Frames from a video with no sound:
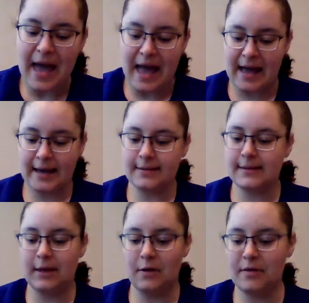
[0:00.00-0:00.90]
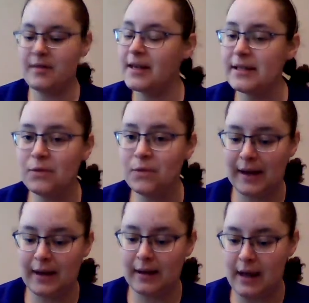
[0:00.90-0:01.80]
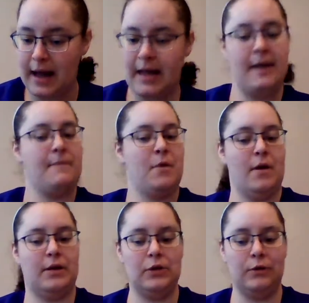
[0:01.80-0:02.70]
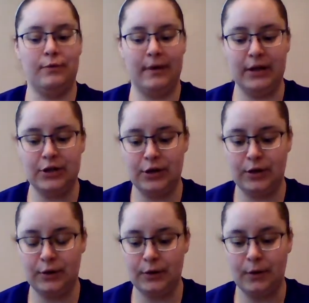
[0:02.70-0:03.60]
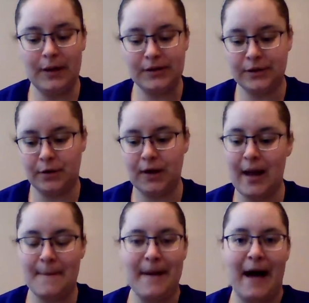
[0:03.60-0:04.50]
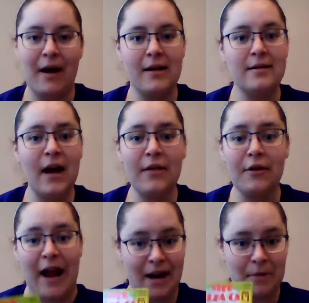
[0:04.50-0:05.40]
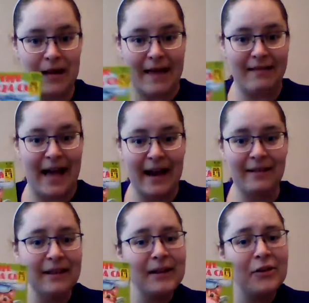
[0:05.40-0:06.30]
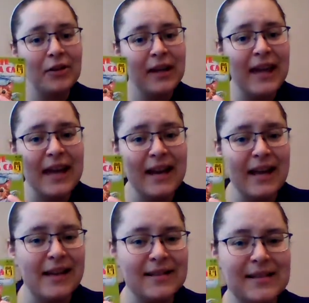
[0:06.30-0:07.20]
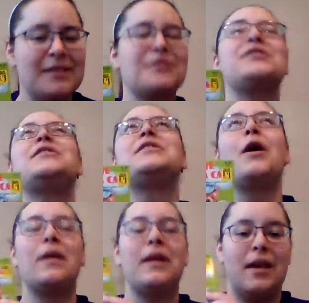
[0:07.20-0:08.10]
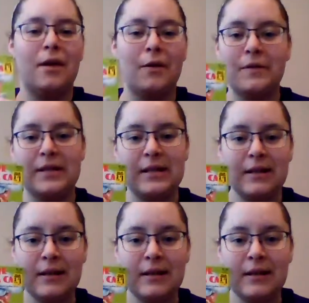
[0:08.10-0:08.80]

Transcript: And so this week I am going to read you a story about another animal I like, little kitties. They're so cute.